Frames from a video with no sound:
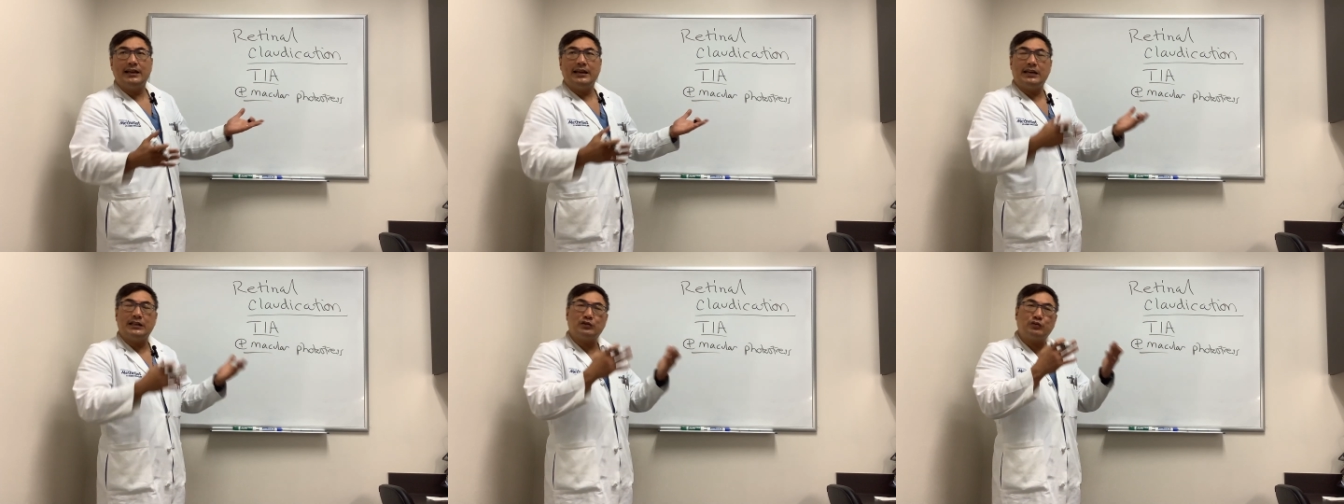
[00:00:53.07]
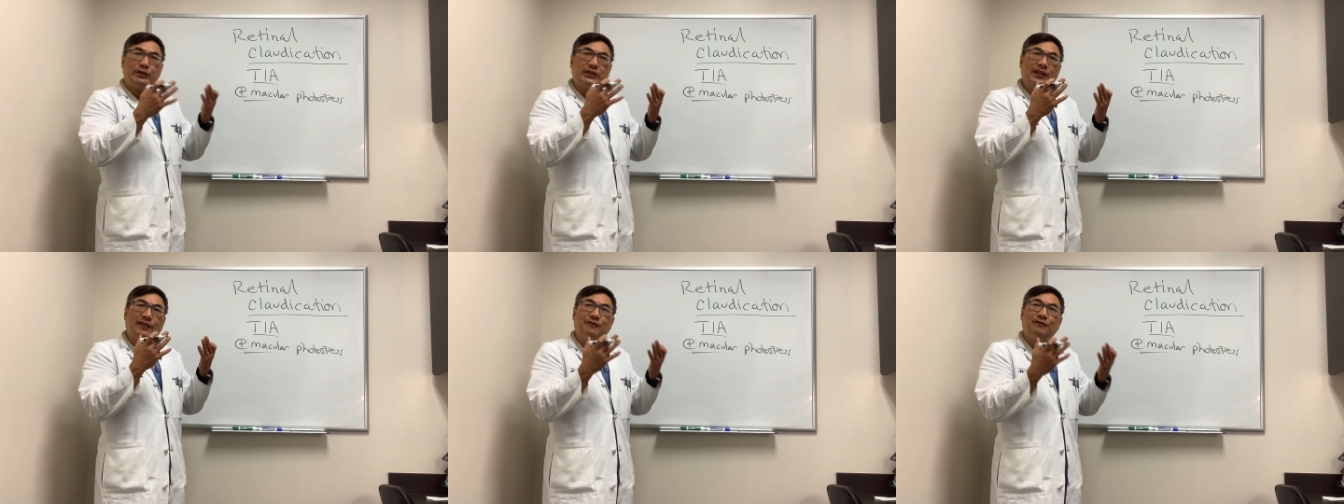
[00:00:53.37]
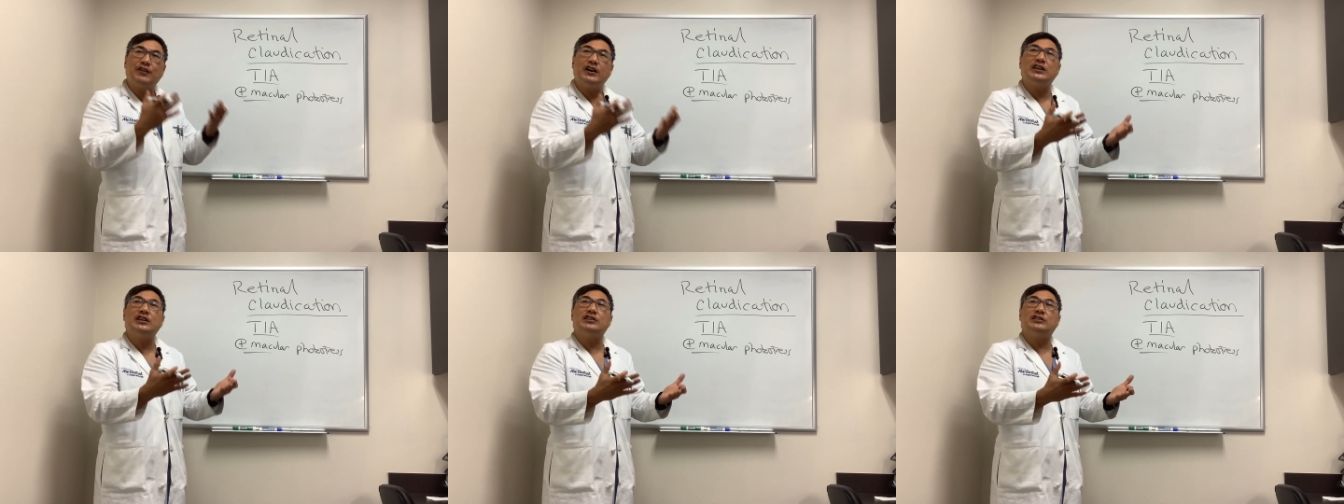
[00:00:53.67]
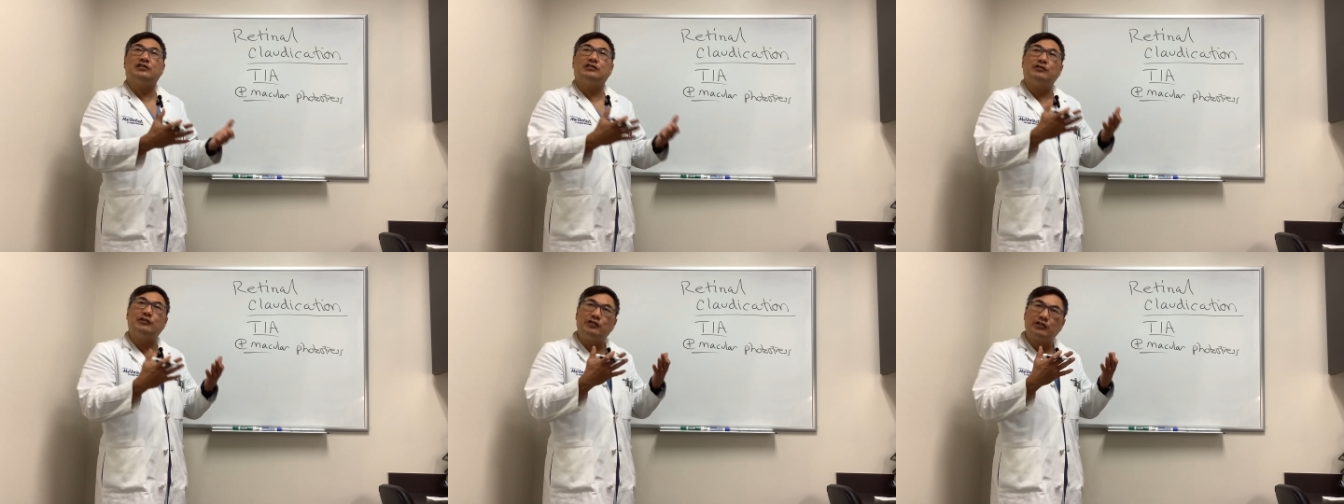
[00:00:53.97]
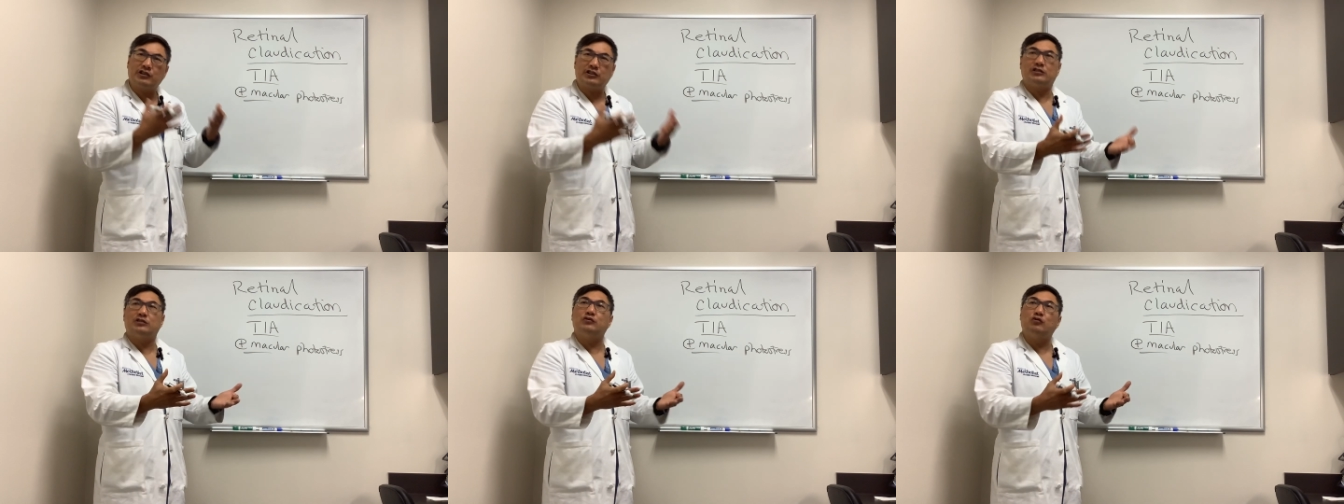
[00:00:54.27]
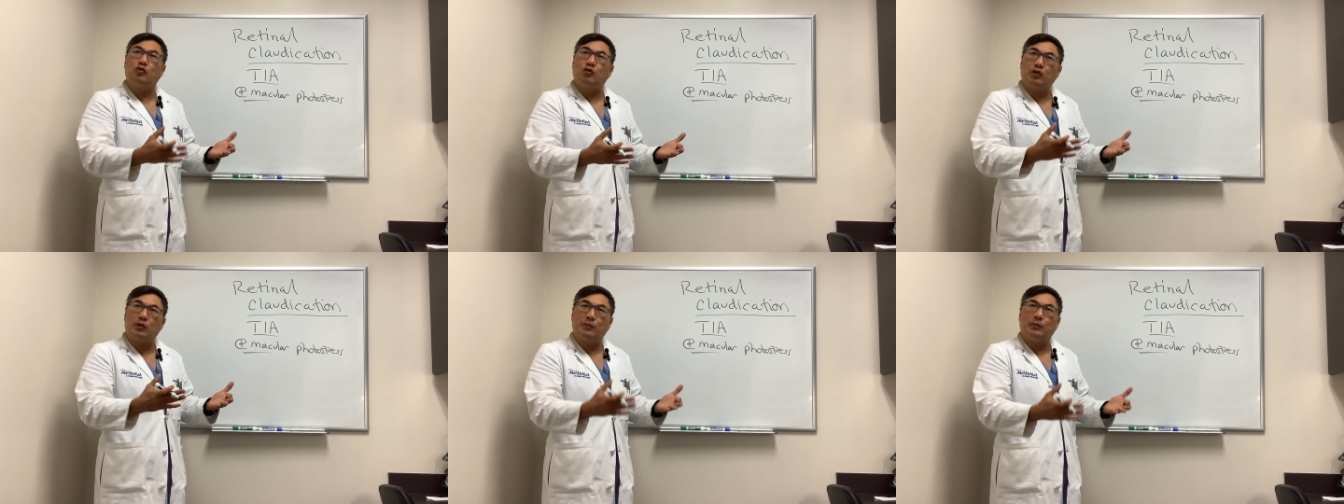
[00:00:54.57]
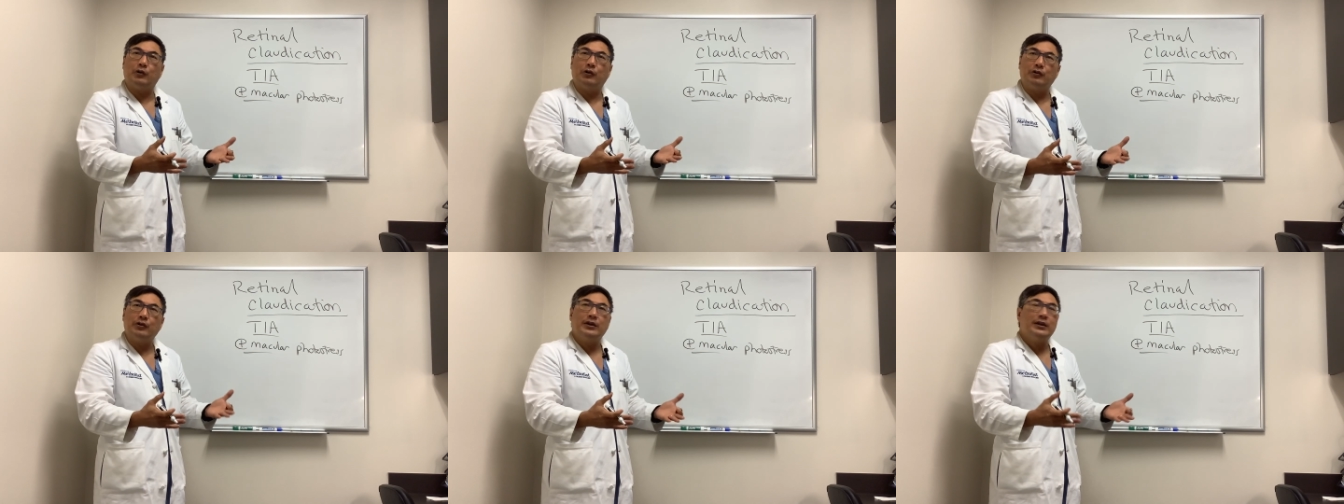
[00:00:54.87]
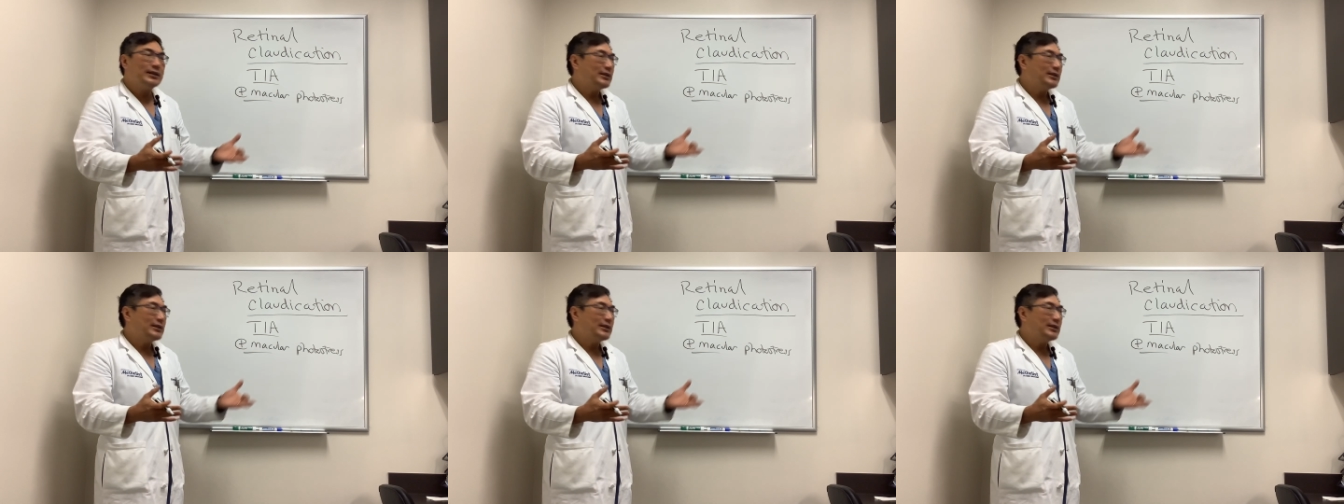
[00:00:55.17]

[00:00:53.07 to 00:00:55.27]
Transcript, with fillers: It's when the fundus looks normal